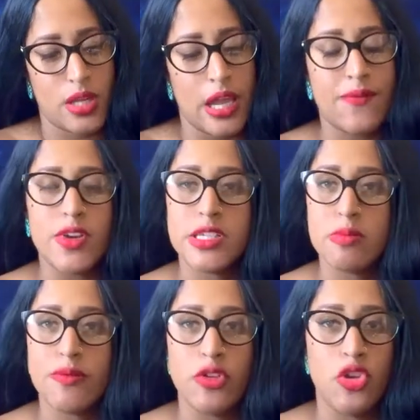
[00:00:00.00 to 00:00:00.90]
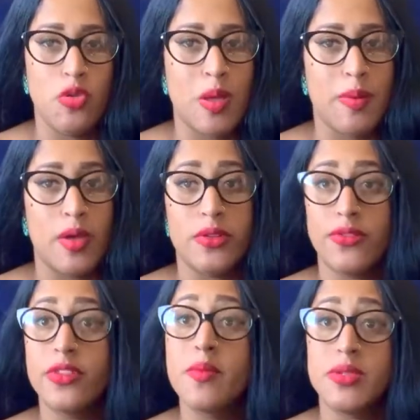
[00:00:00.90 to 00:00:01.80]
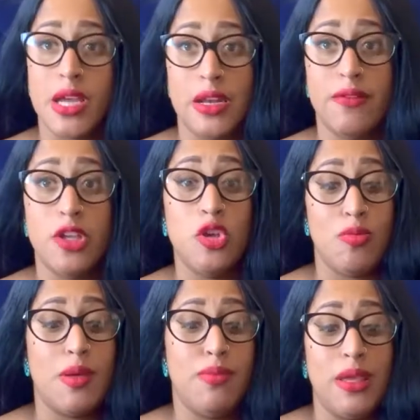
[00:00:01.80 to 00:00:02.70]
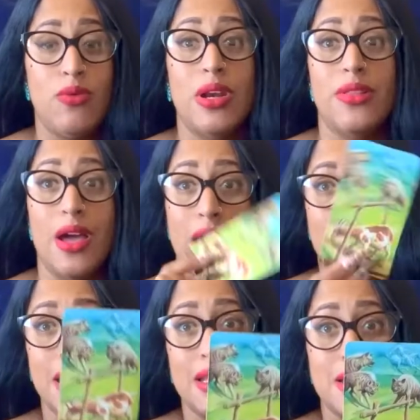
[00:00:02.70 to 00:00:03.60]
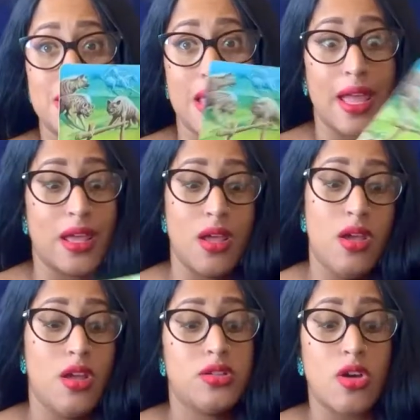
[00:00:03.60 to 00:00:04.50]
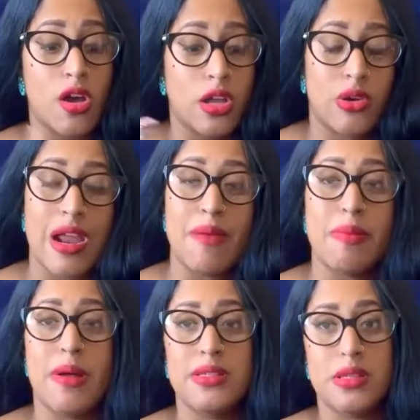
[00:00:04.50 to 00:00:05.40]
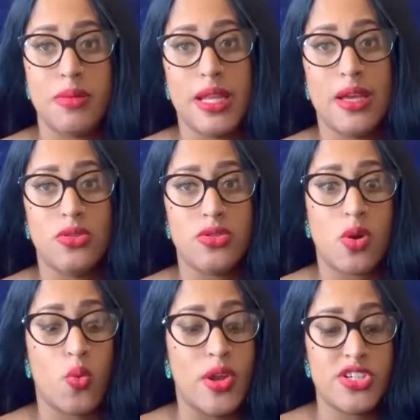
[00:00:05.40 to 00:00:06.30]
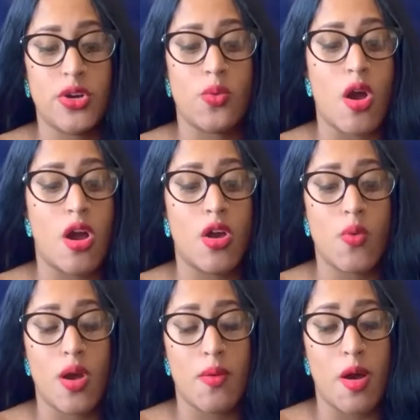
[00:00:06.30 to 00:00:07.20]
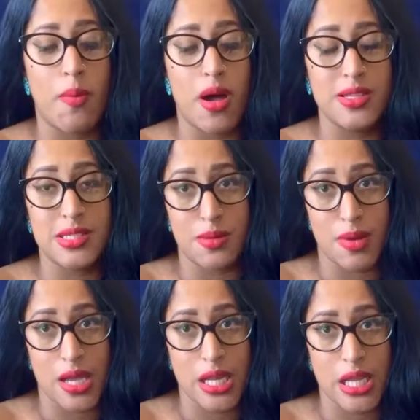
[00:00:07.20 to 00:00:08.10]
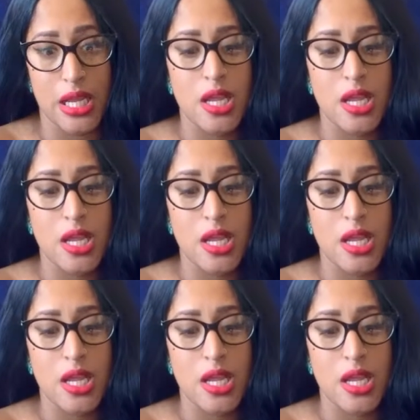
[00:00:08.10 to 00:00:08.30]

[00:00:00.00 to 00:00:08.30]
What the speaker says: And for some of you, you may be on the flip side of it. You may be one of the hyenas, like talking crap about somebody else or wishing wrong upon somebody.